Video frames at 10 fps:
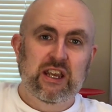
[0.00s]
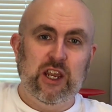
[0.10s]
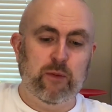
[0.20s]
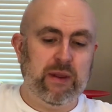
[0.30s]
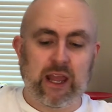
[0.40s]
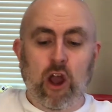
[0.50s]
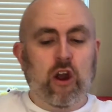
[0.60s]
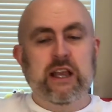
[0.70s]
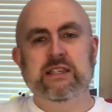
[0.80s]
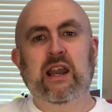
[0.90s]
You know what I mean? Like,
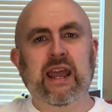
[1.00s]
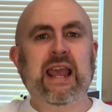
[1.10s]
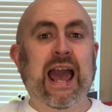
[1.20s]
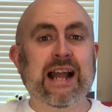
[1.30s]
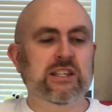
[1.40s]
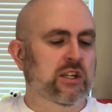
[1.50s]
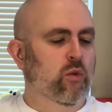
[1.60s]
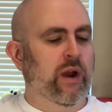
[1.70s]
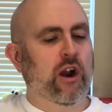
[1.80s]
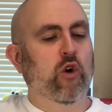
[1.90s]
it's not like Aton
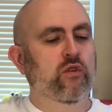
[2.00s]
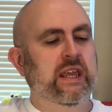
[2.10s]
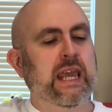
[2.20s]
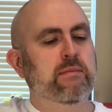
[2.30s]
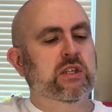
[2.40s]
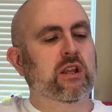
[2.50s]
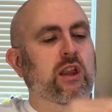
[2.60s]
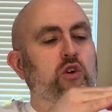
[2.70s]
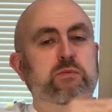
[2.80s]
where, oh, the game is close,